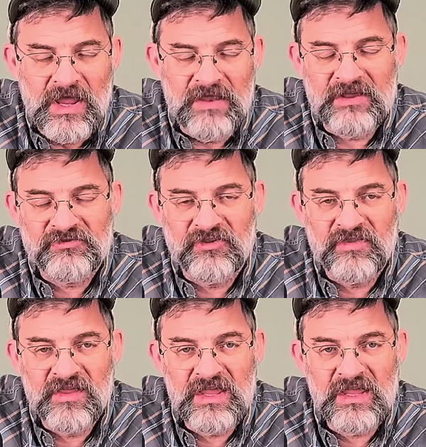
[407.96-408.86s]
And that's the
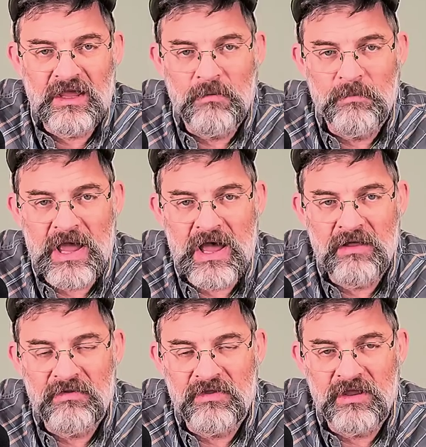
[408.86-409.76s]
thing
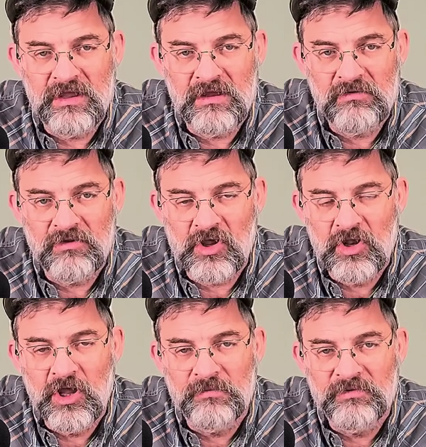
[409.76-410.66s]
about the
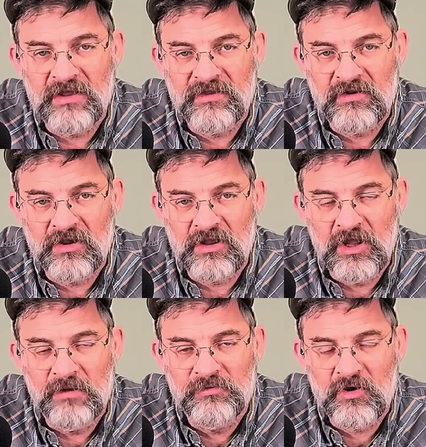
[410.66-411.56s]
clubs out there. The
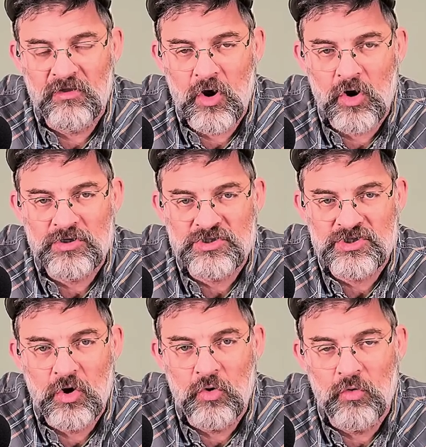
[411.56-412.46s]
clubs are the heart and
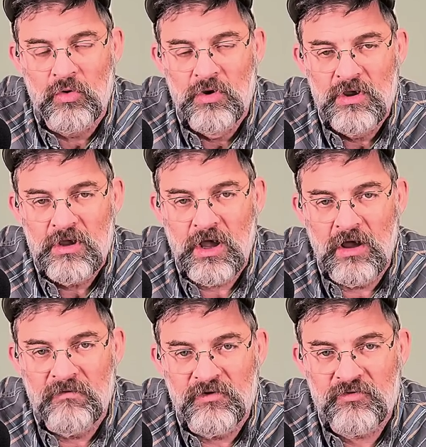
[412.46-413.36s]
soul
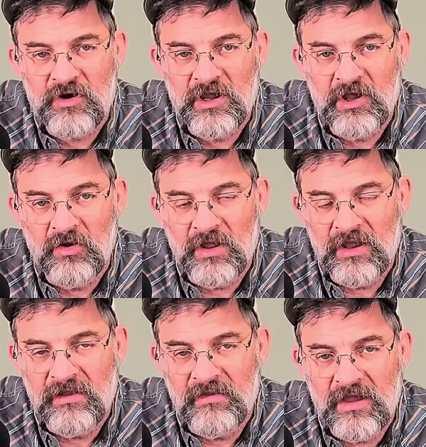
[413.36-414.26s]
of the trail
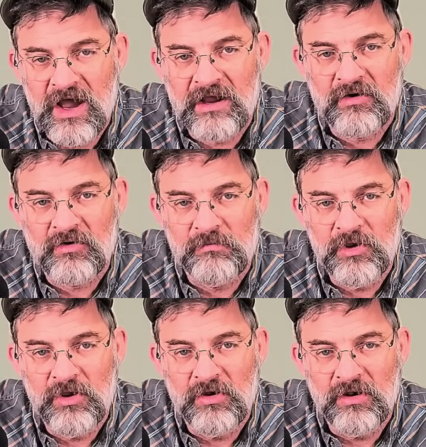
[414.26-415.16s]
and the hiker
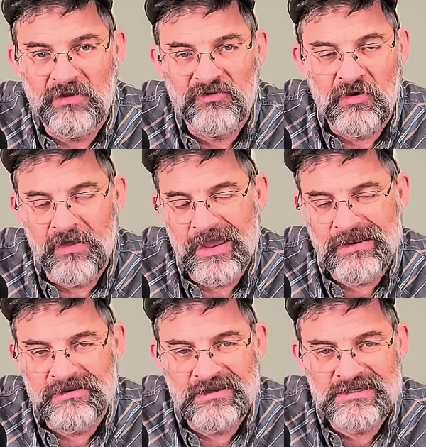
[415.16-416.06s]
community. So the
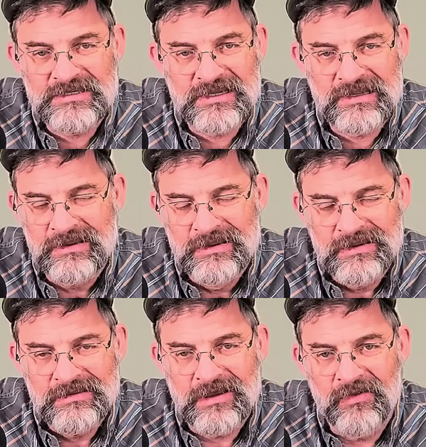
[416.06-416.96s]
ATC,
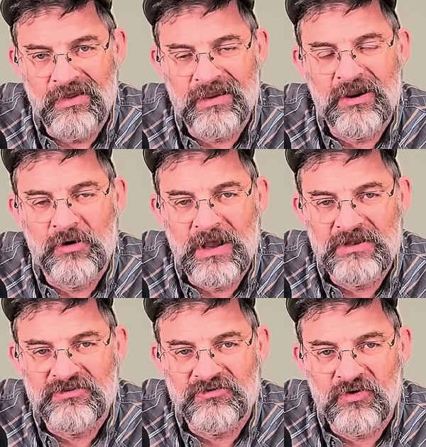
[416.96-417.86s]
all they care
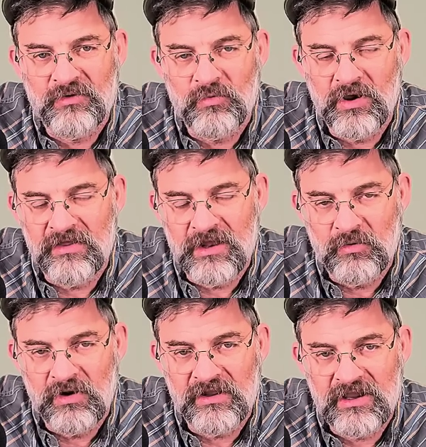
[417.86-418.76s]
about is the treadway. They
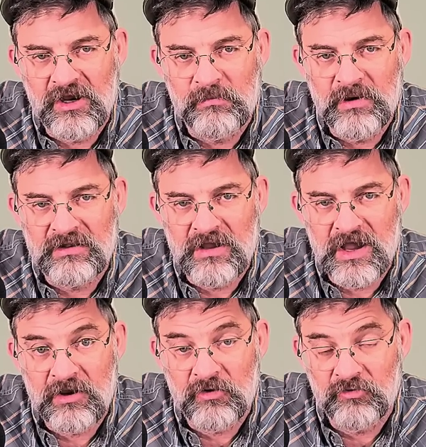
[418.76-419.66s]
don't really care about the
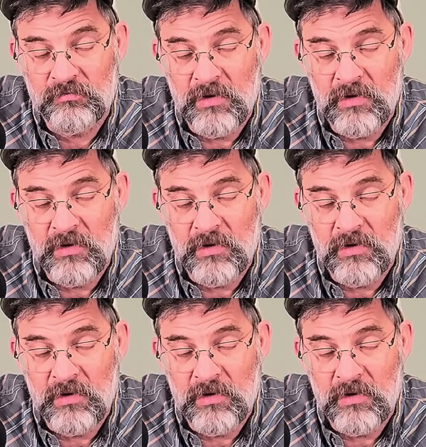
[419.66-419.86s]
hikers.